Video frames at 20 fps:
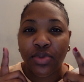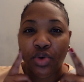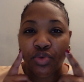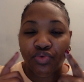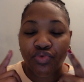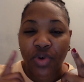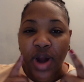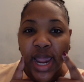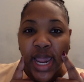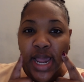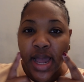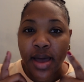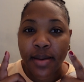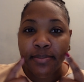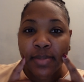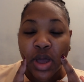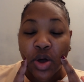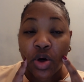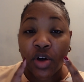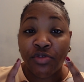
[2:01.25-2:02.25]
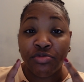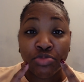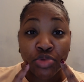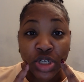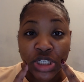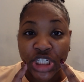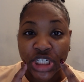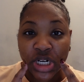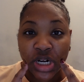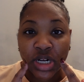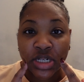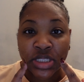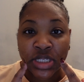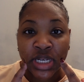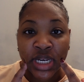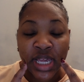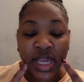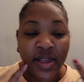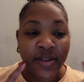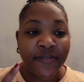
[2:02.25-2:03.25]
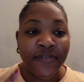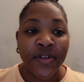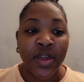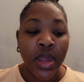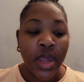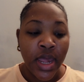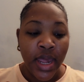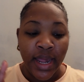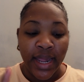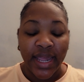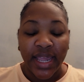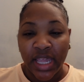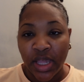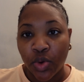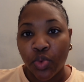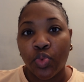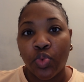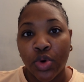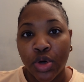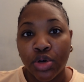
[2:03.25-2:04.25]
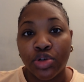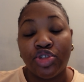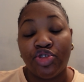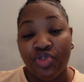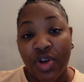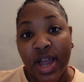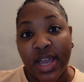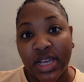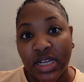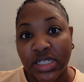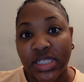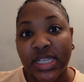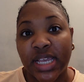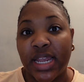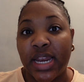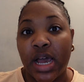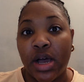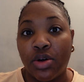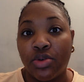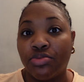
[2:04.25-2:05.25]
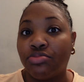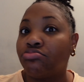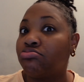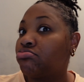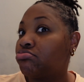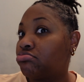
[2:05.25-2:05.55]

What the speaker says: the right amount of moisture underneath, it will dry your skin out.